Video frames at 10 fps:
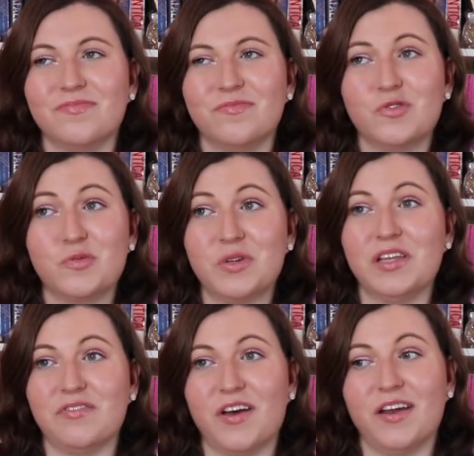it was
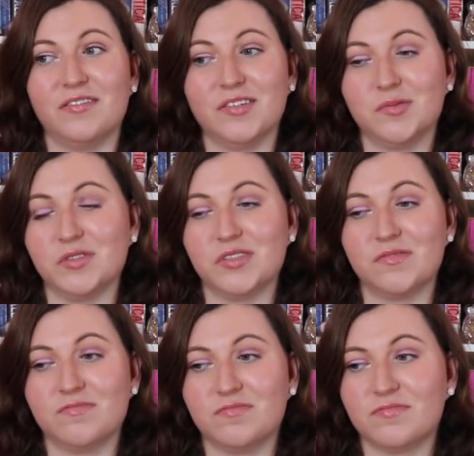really fun.
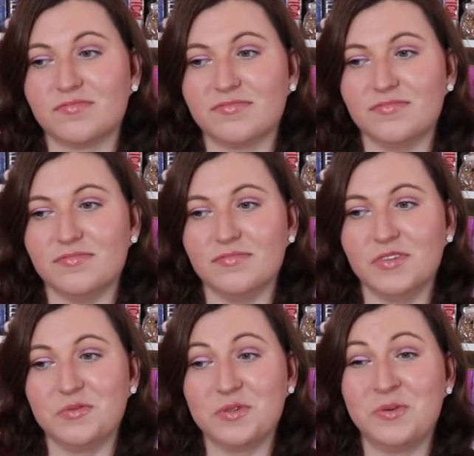
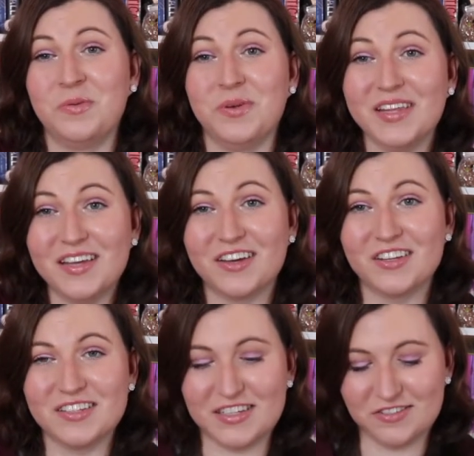It was really a
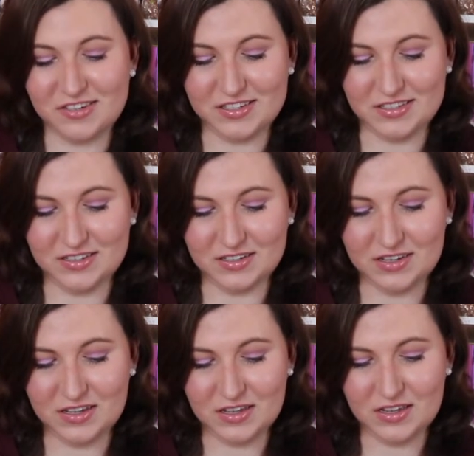good series, and
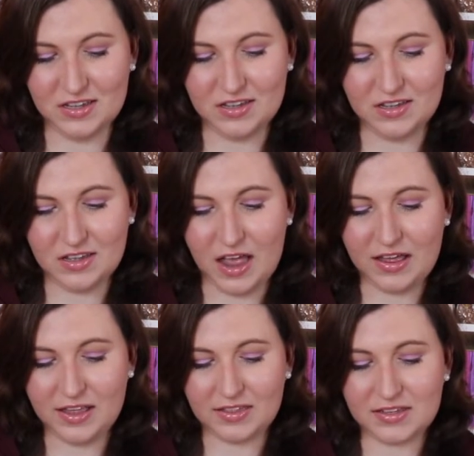
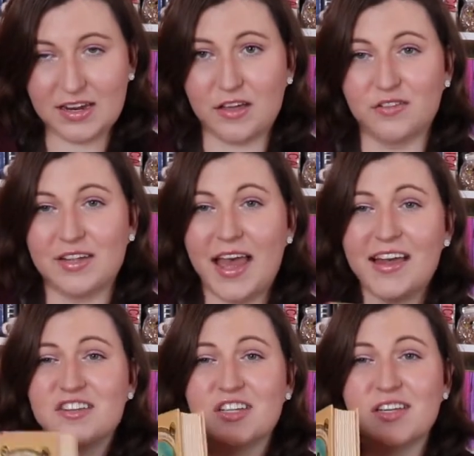I like the deckled
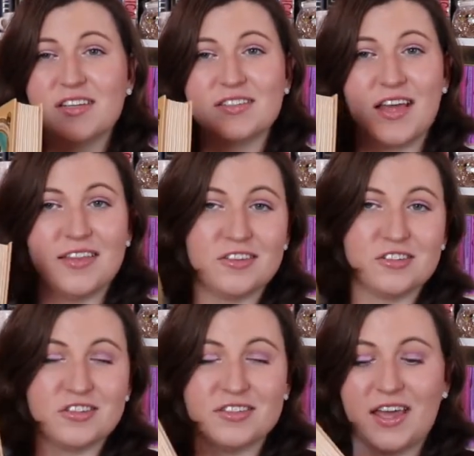edges, and
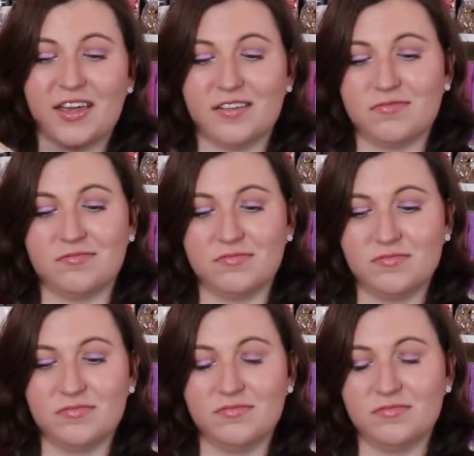there's just like
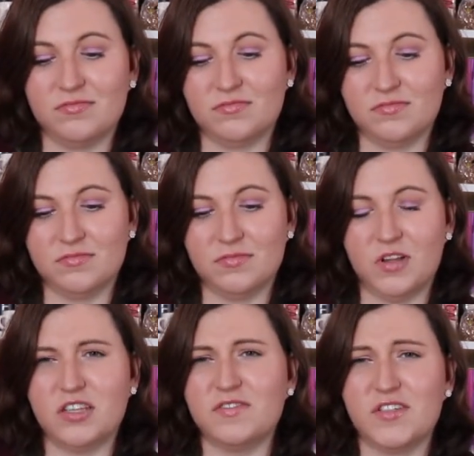
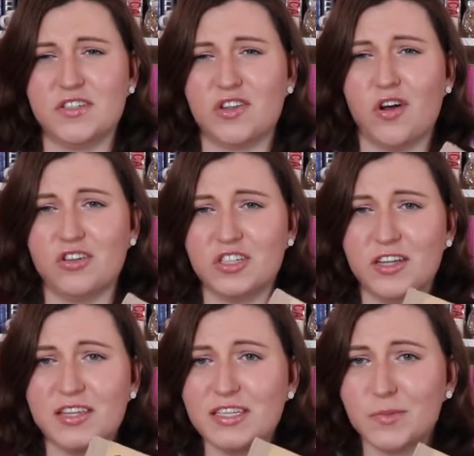lots of
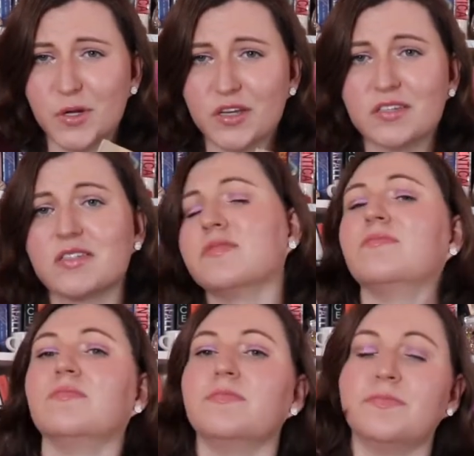nostalgia in these books.
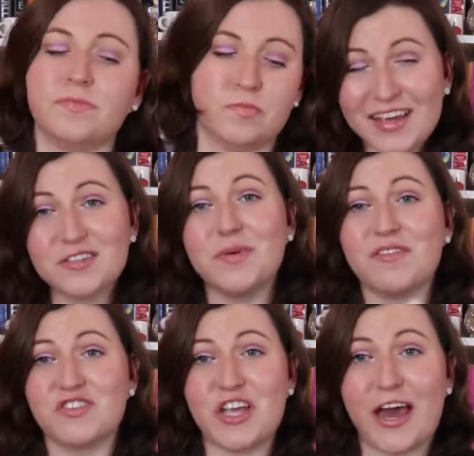Next, we
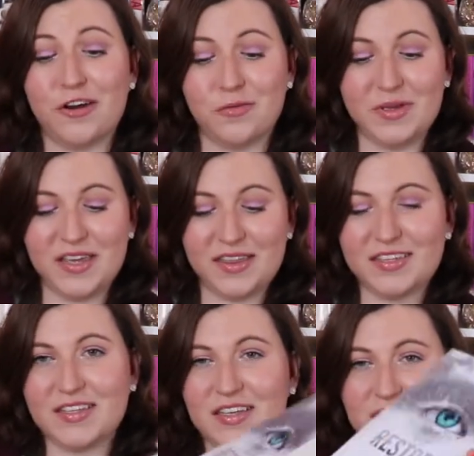have Shatter Me.
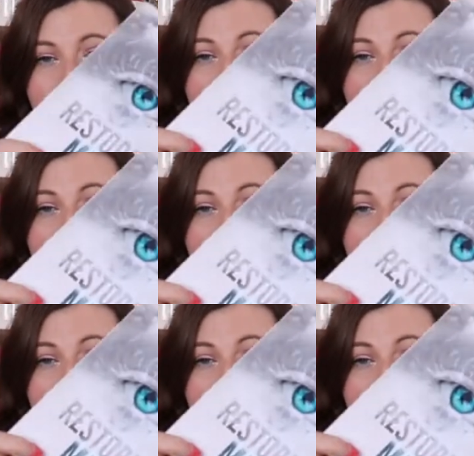This is